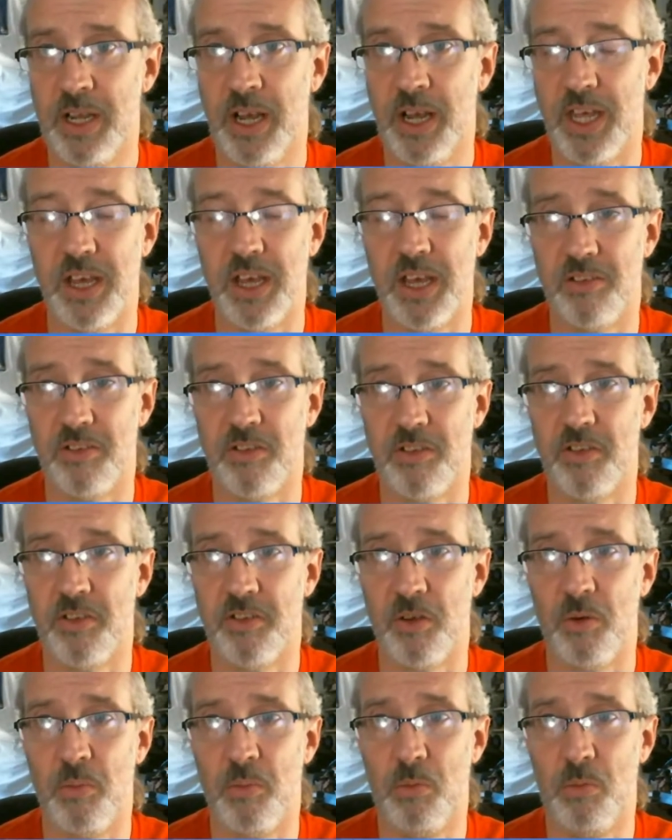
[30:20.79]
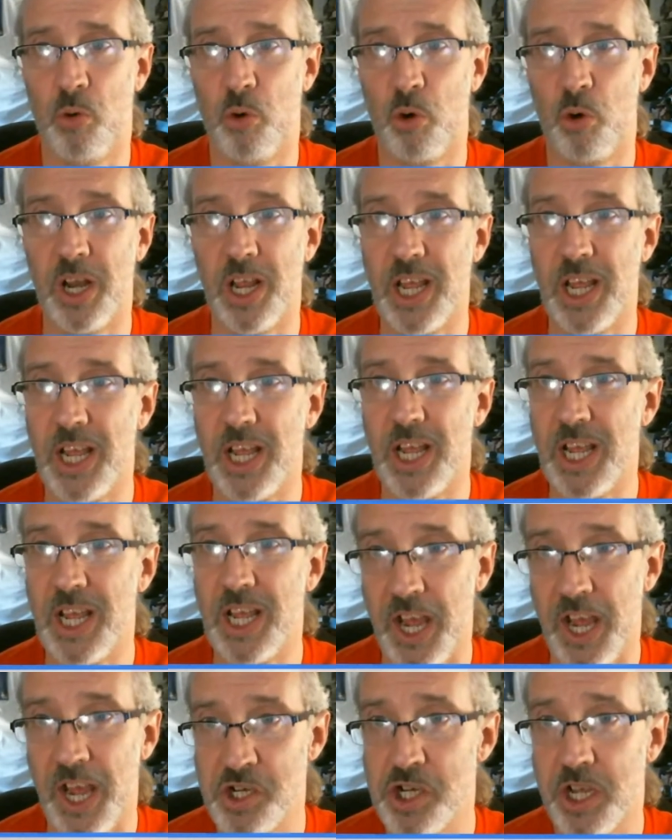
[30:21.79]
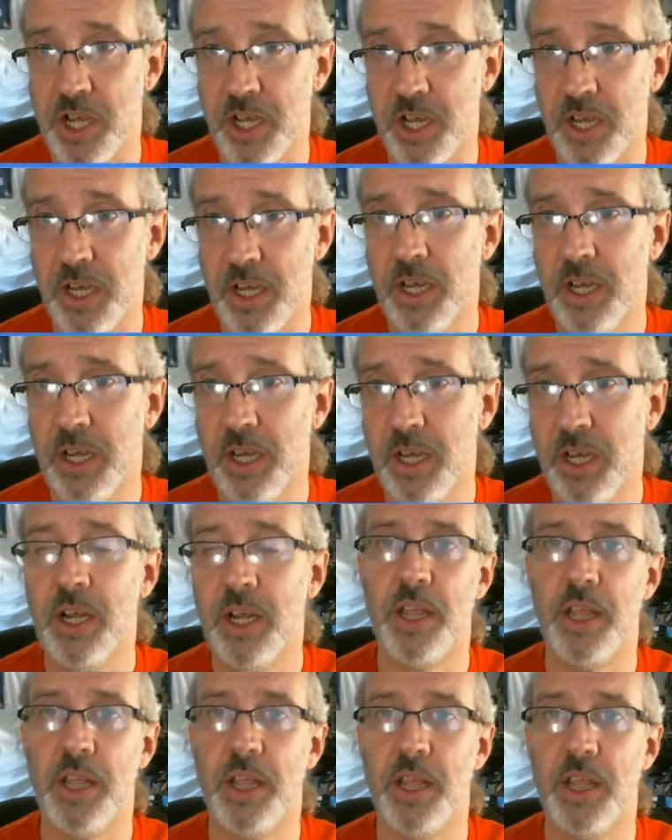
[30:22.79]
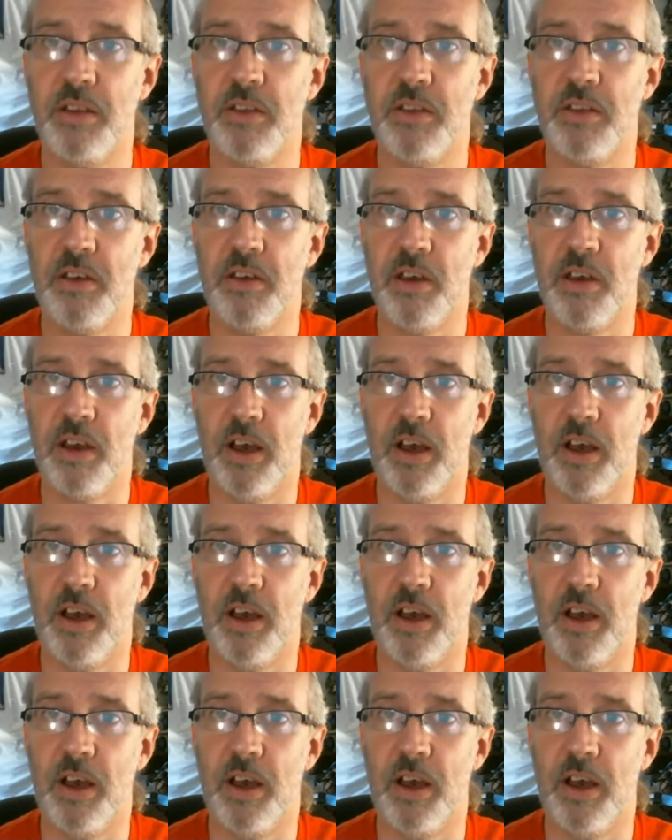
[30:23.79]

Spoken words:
I think it's also more engaging, that